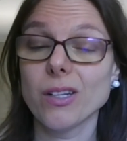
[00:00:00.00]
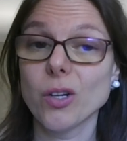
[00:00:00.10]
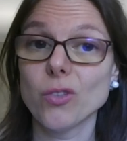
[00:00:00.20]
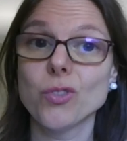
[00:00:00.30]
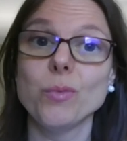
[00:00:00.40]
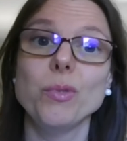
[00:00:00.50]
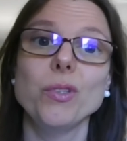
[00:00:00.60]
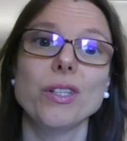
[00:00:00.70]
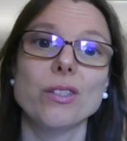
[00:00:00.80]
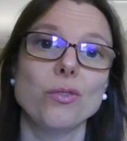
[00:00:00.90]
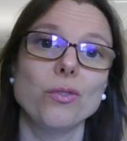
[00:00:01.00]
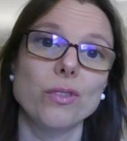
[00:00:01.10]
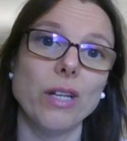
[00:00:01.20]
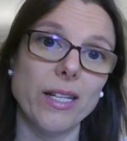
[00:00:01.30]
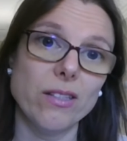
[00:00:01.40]
contributing to
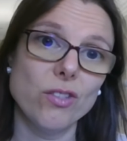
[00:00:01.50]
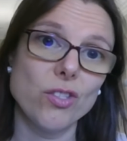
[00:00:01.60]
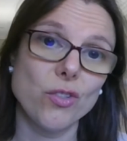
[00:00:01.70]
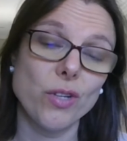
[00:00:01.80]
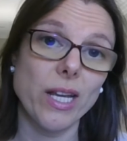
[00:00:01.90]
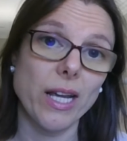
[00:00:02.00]
the industry